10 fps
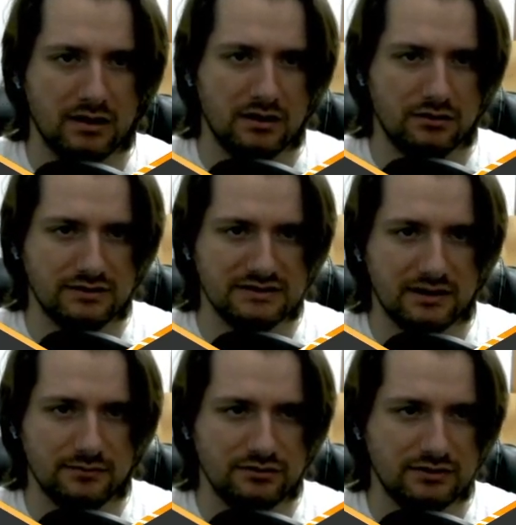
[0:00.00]
The reason
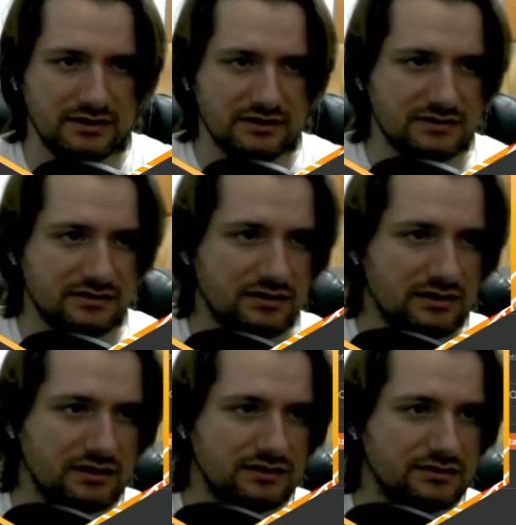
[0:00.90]
I'm doing this,
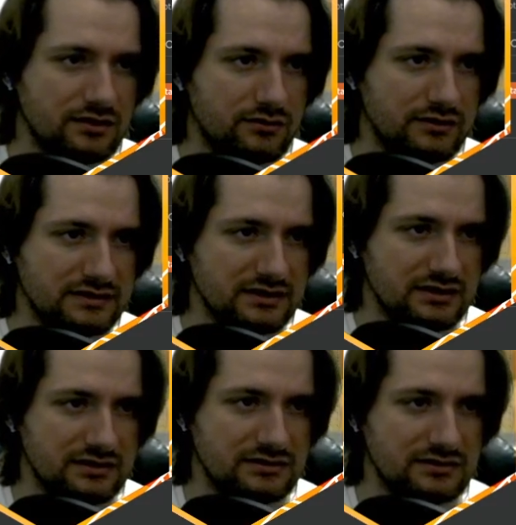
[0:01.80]
so it's
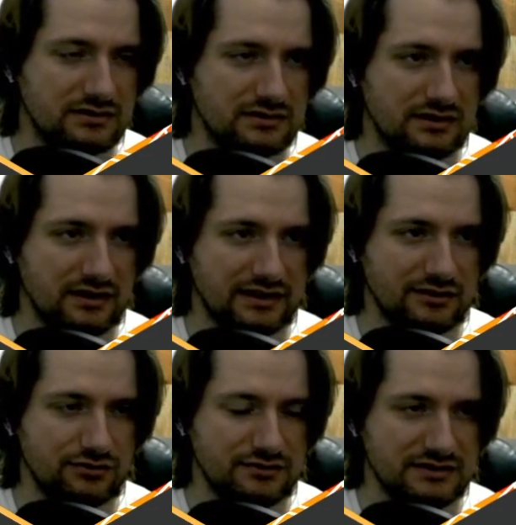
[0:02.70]
gonna, like,
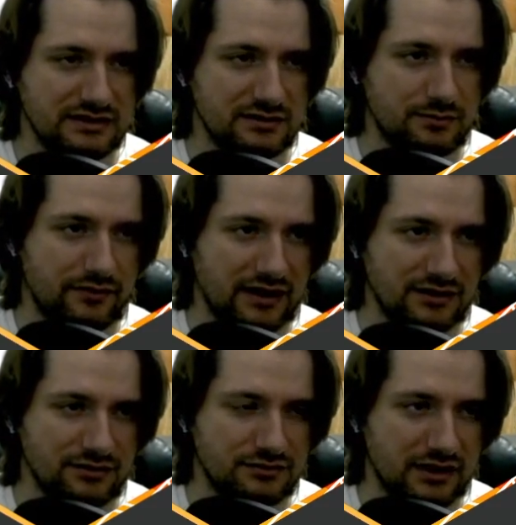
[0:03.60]
you just need to provide a
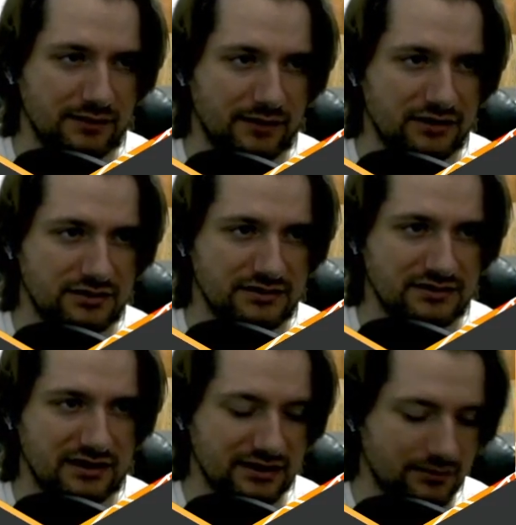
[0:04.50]
username. Hydra doesn't
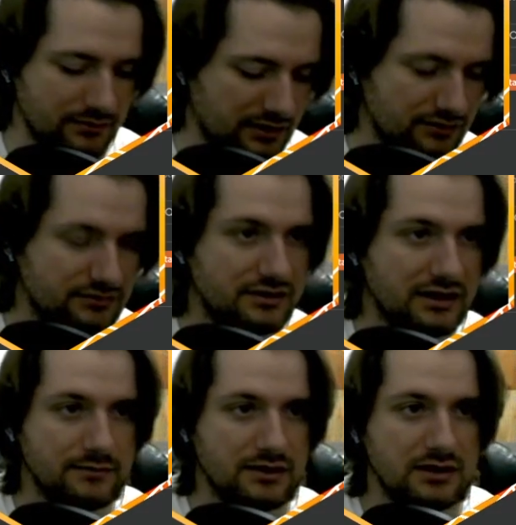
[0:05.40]
like it without a
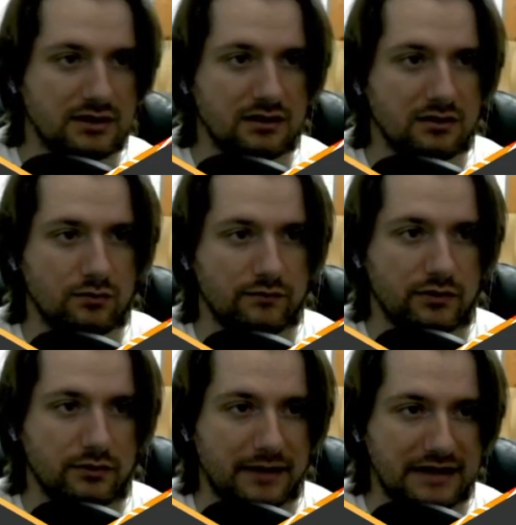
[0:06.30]
username.
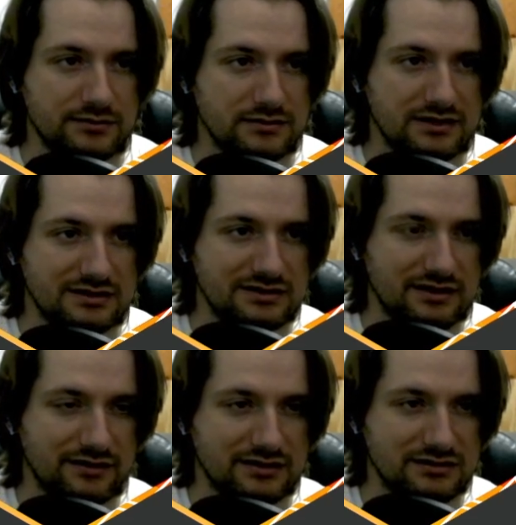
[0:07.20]
For password list,
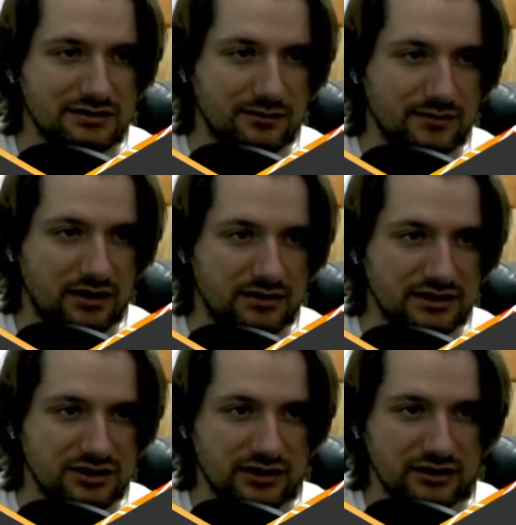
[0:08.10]
this is gonna be our
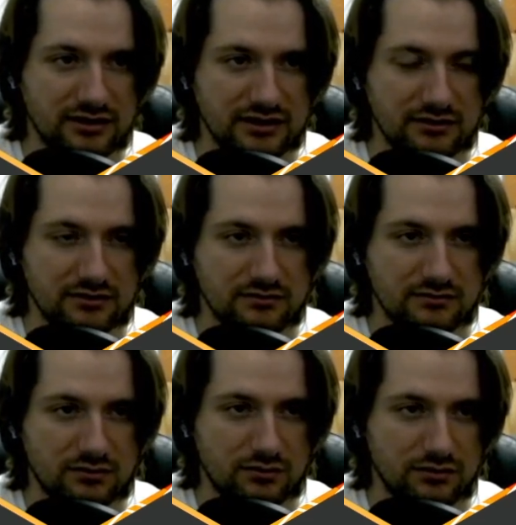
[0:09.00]
dictionary
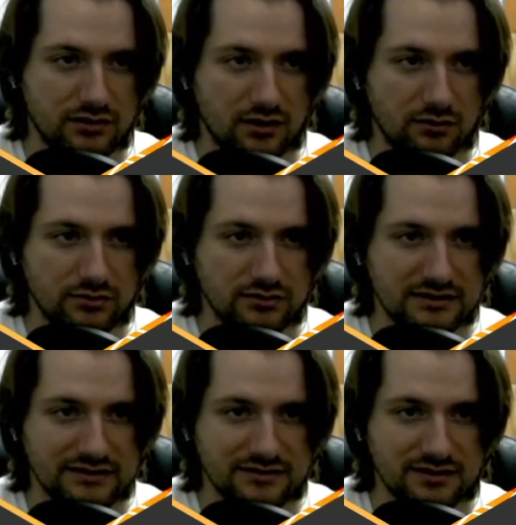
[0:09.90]
or our word
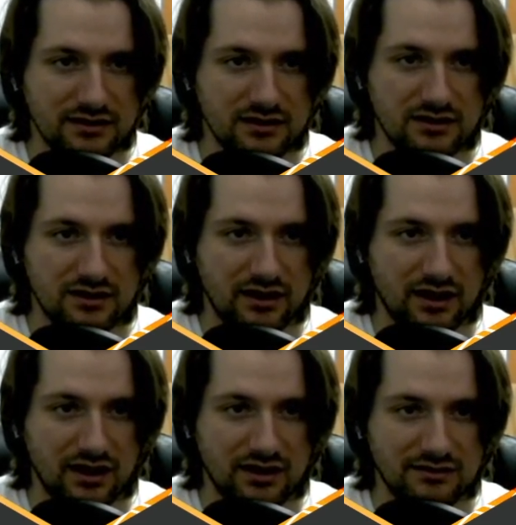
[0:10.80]
list,
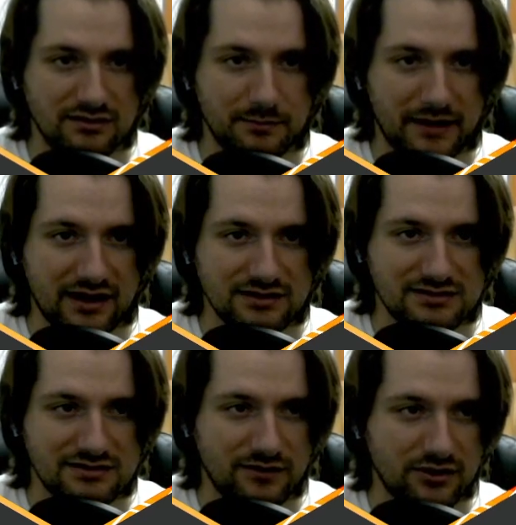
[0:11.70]
and pass is
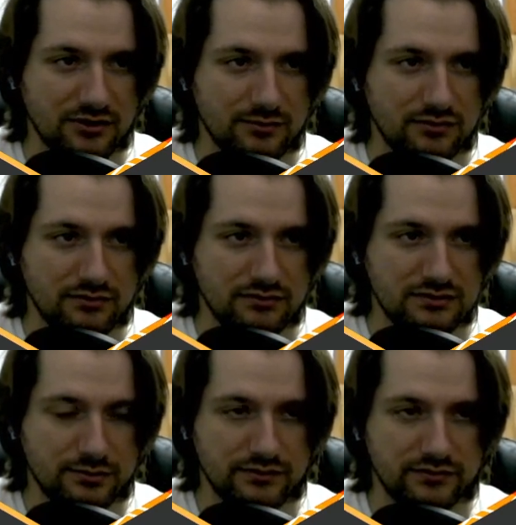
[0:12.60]
the variable to
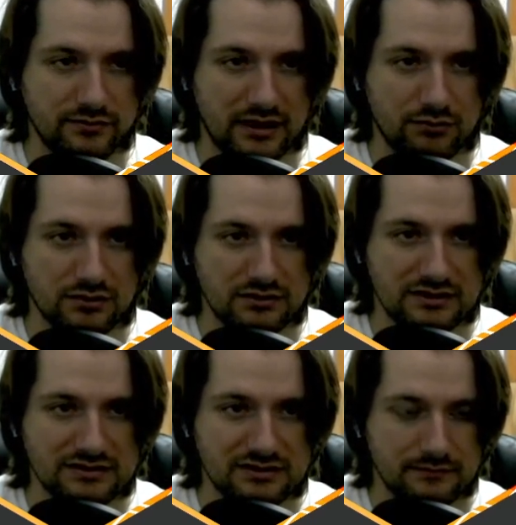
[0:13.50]
pull from that word
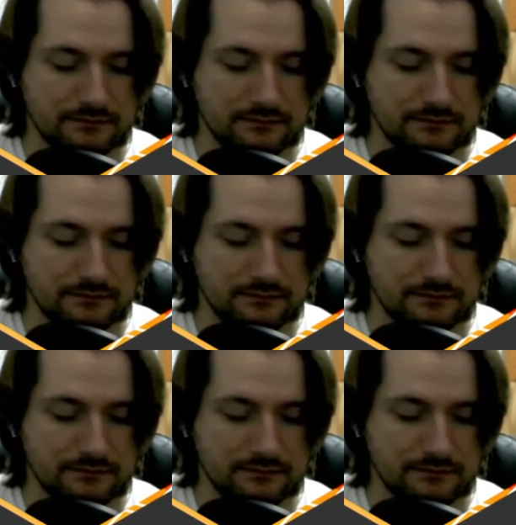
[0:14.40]
list.